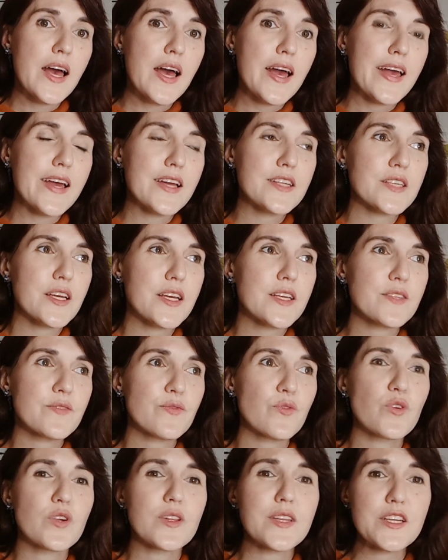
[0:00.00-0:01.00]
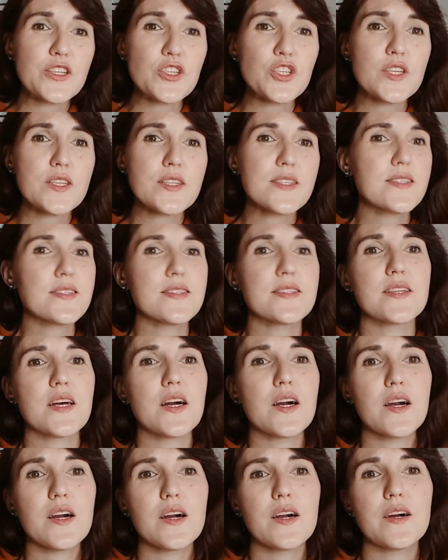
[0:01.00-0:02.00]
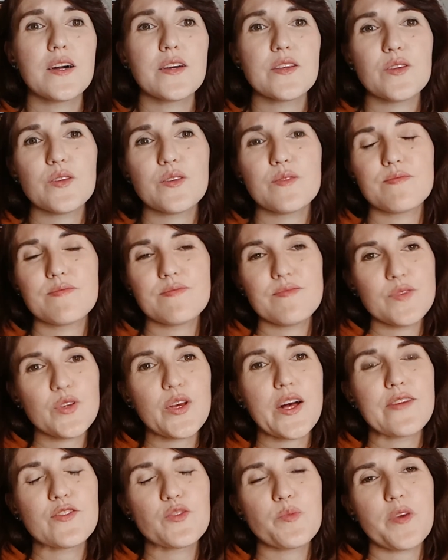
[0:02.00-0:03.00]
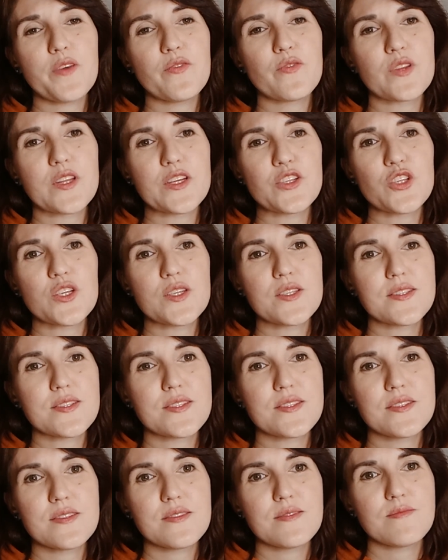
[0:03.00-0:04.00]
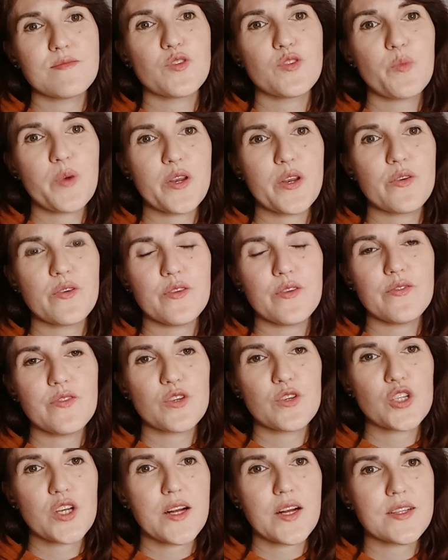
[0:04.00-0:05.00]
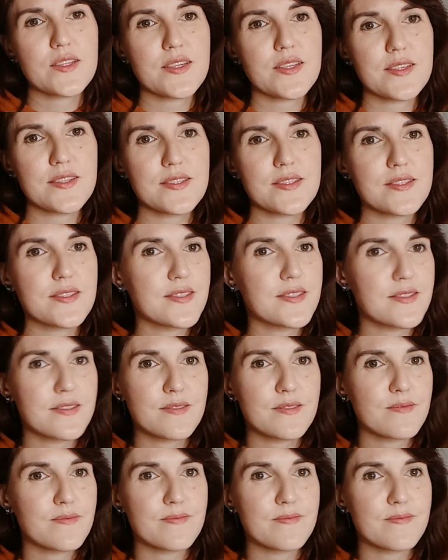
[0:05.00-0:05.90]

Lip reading: And as for lunches, you have to pay for lunches, no matter if your child is